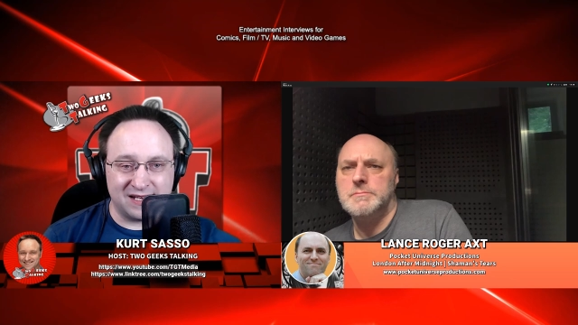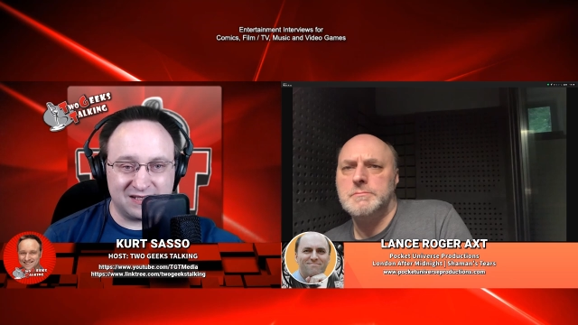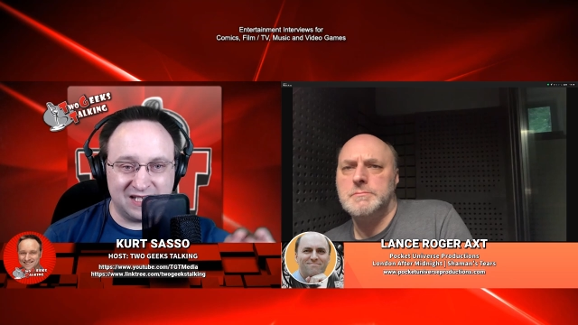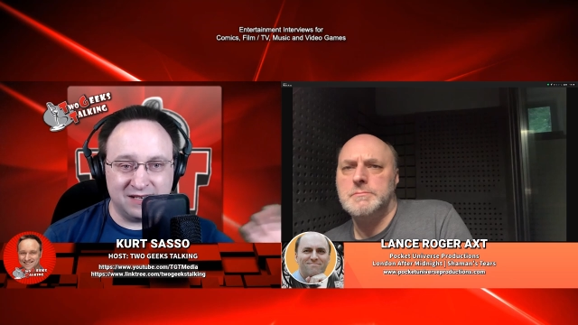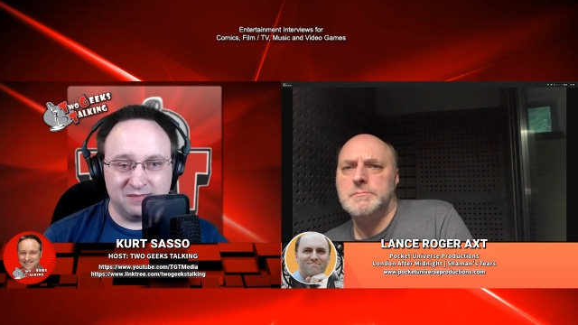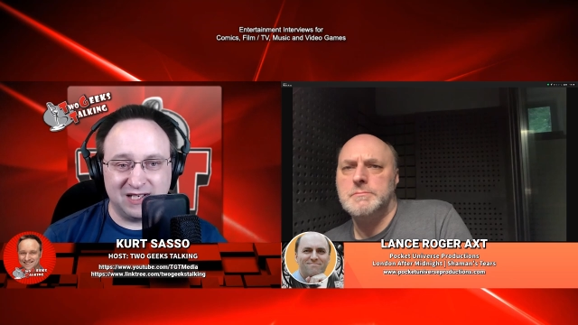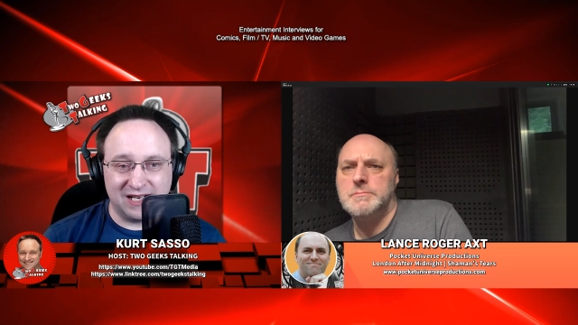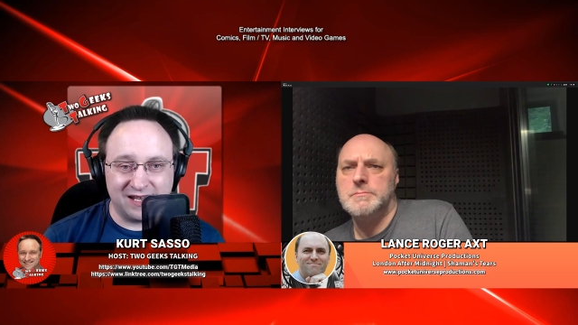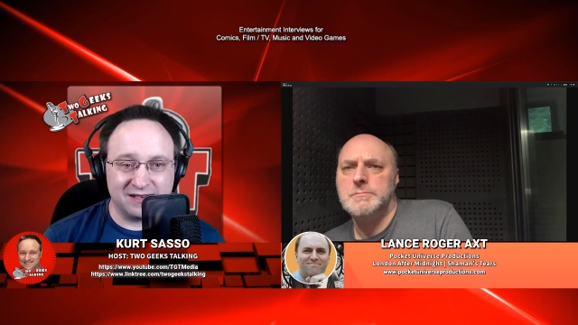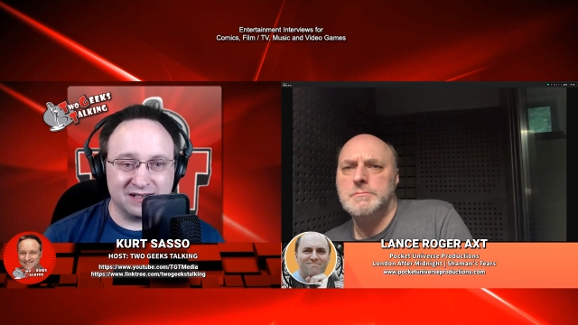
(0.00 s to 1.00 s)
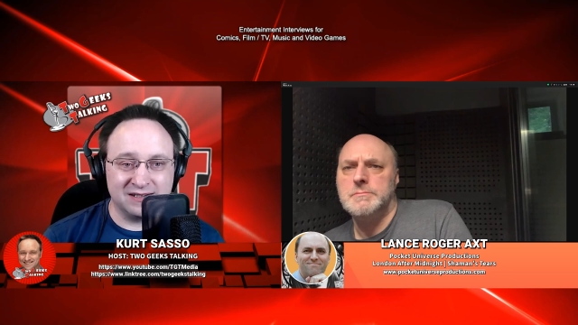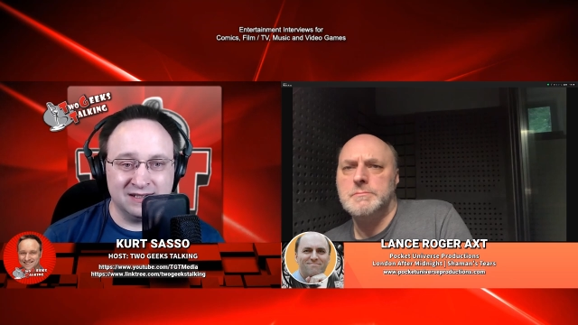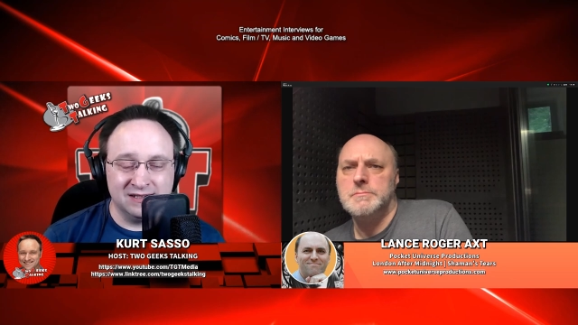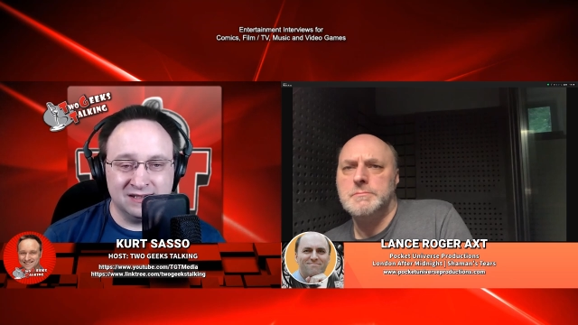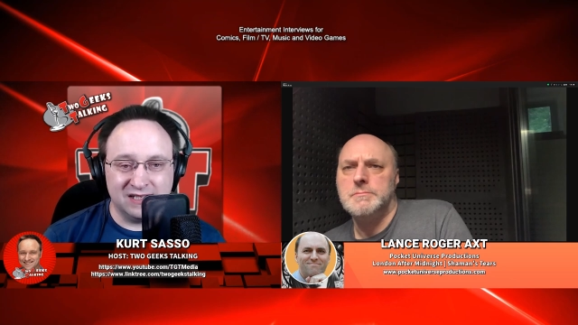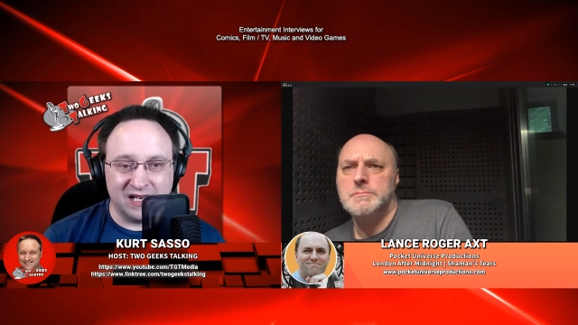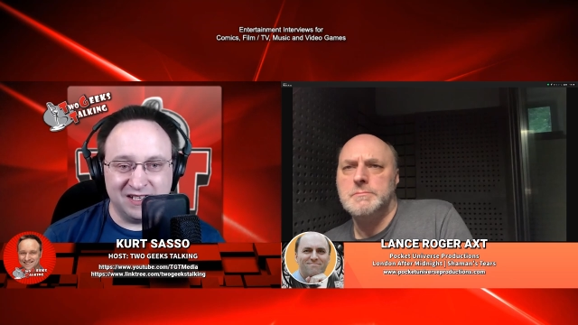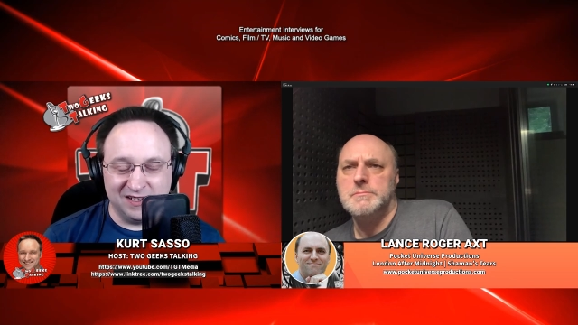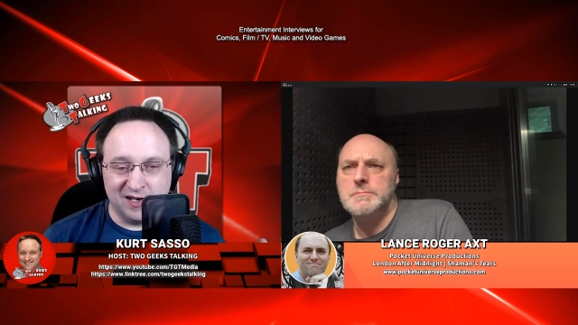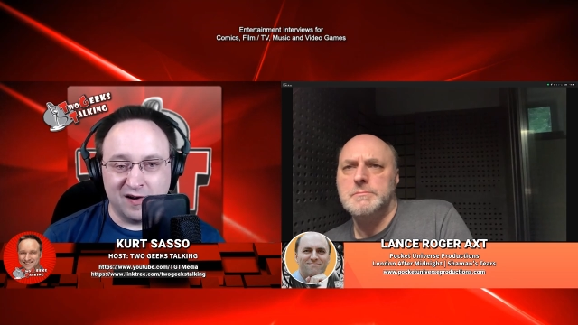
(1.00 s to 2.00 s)
Speaker 1: team together and you
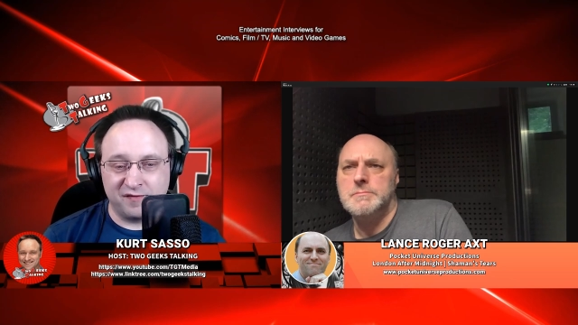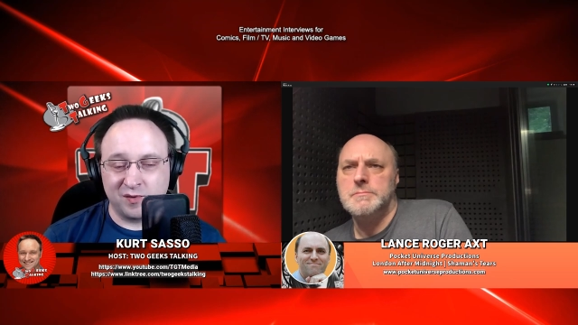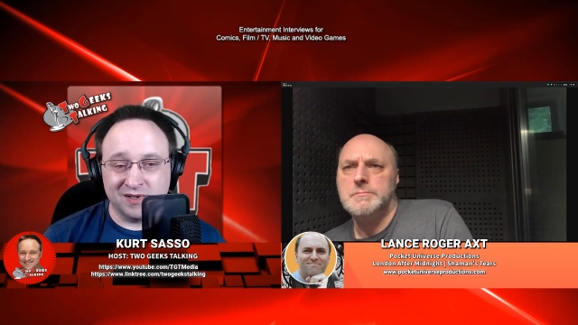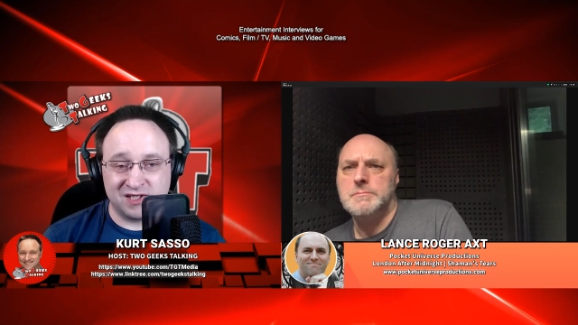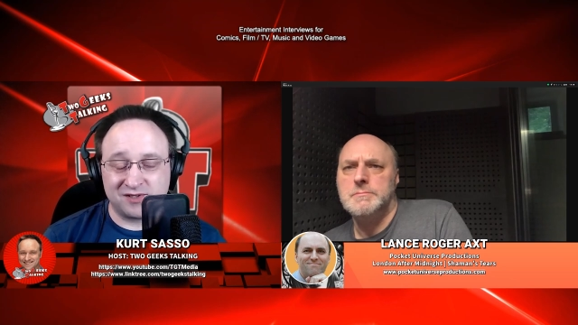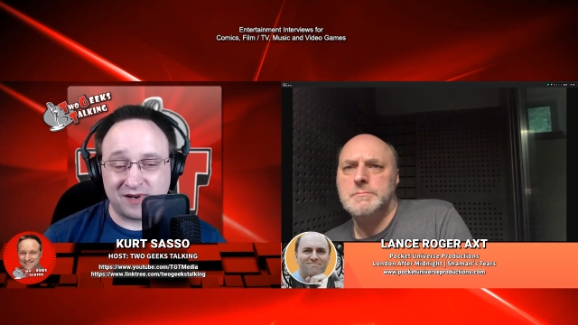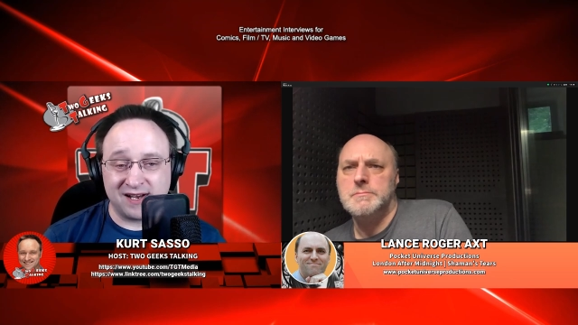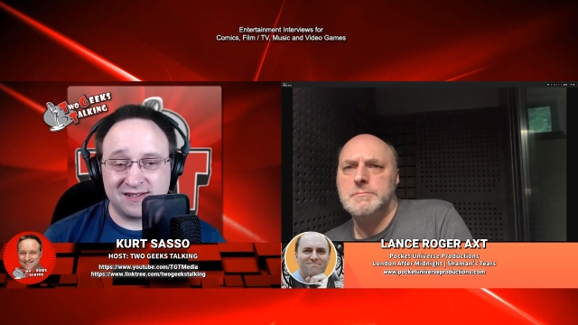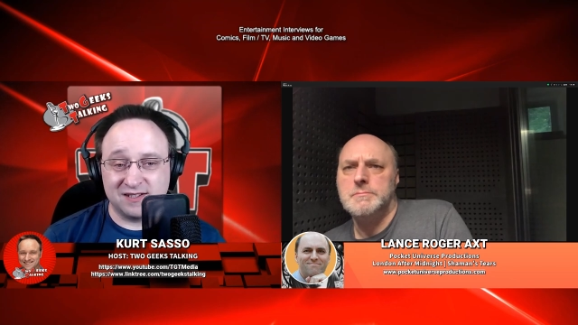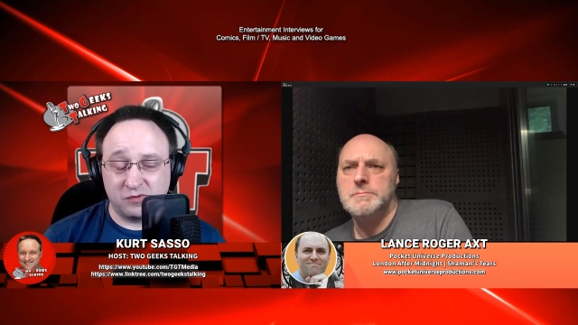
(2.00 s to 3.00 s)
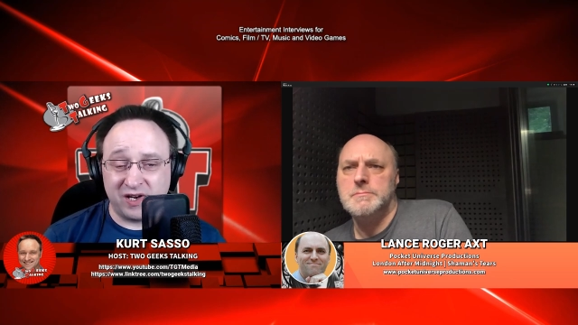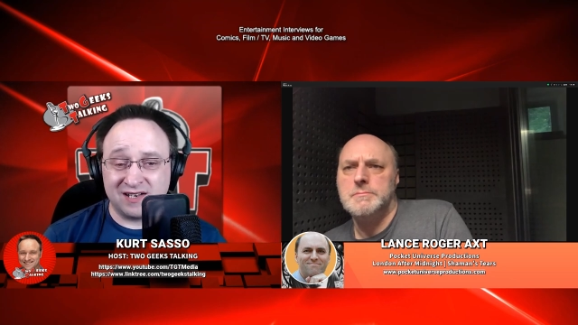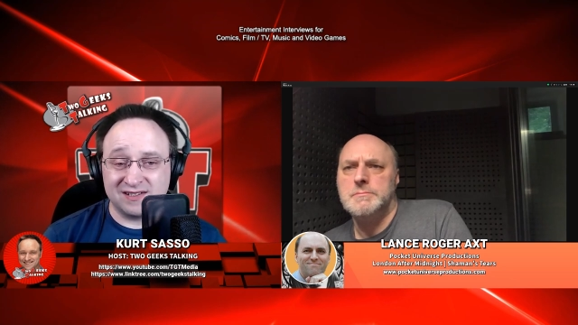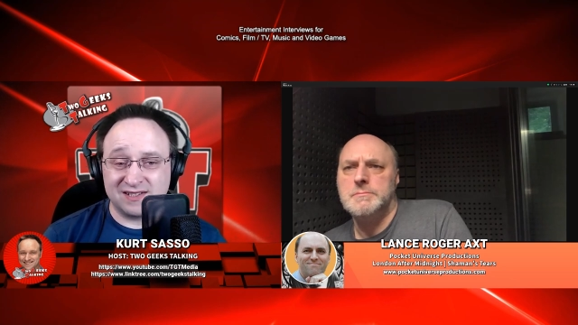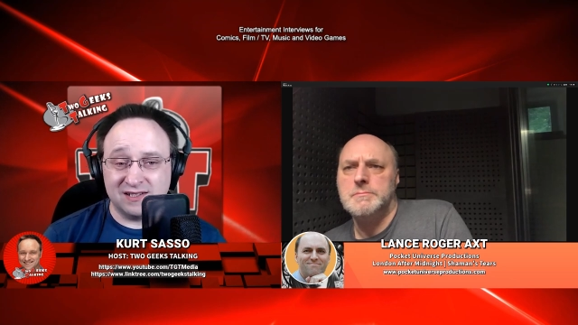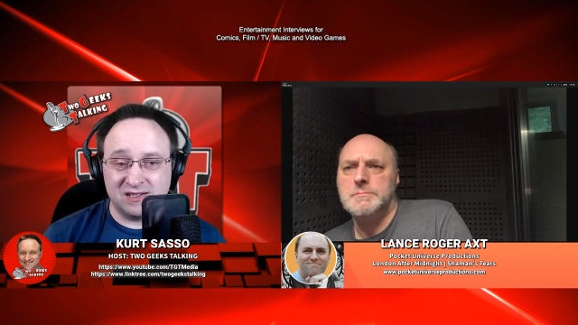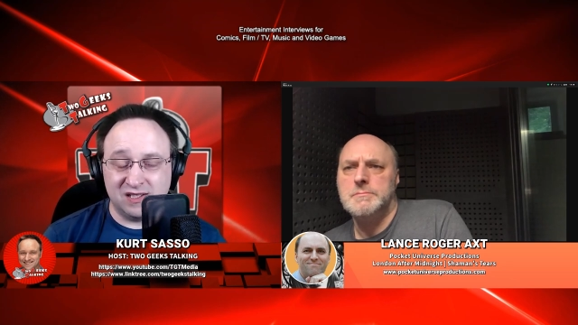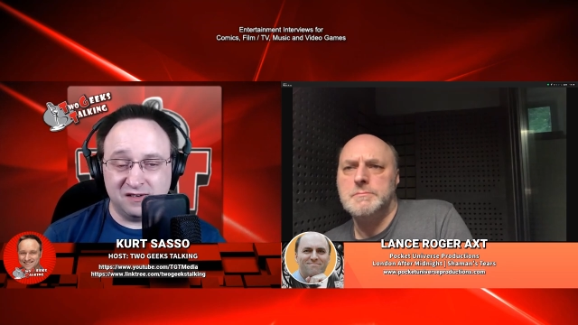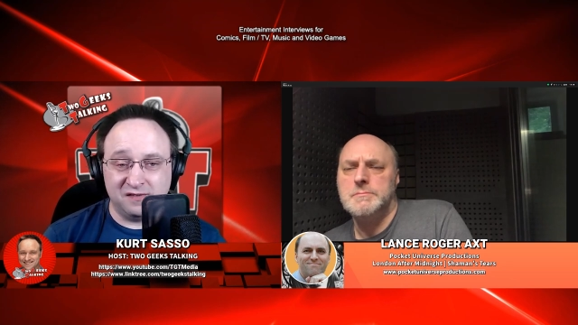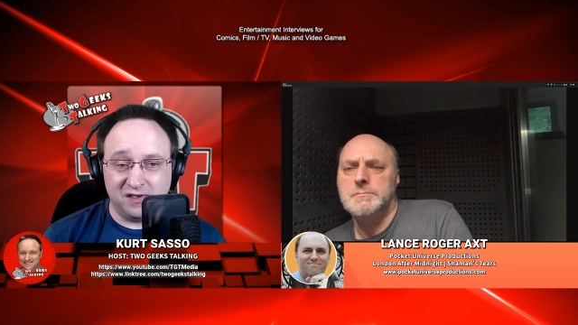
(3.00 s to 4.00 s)
know everyone's strengths and weaknesses you
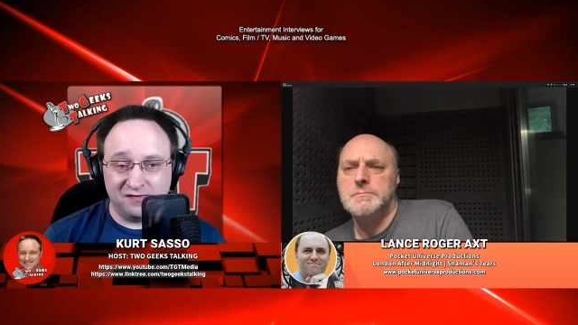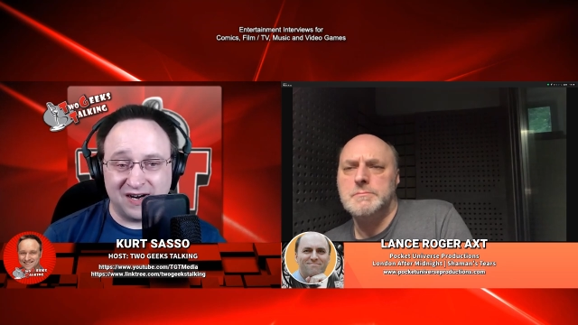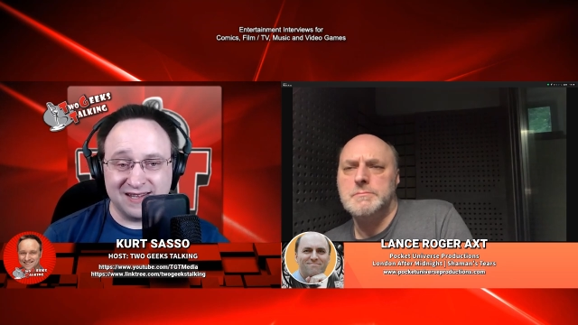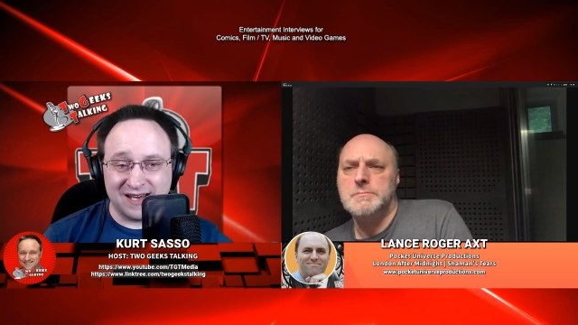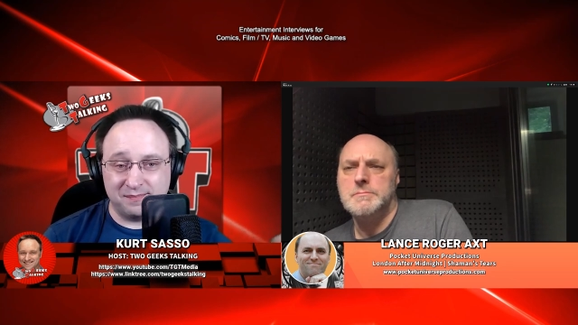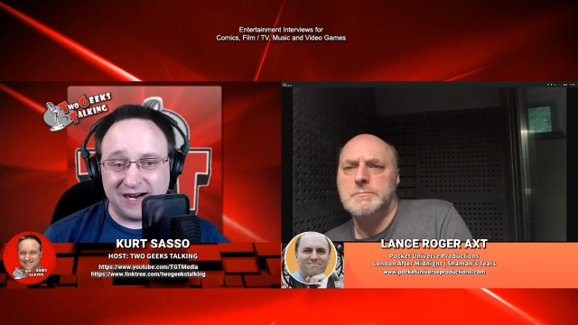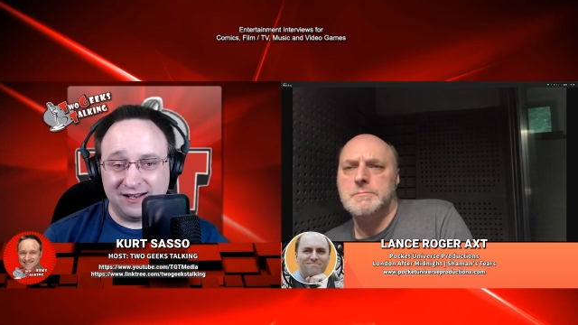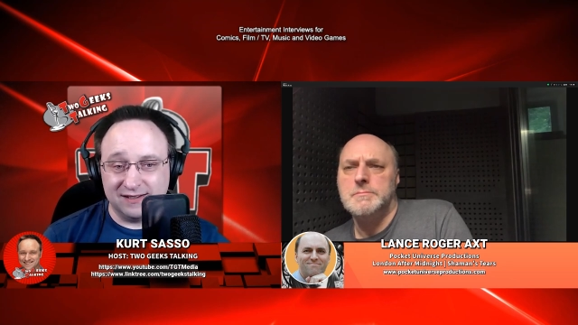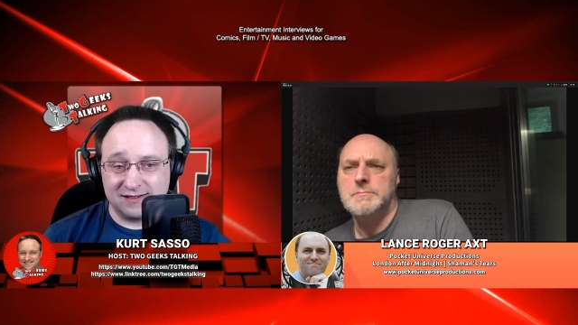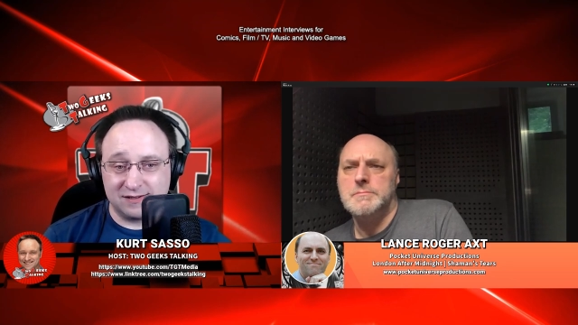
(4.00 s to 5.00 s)
you find that balance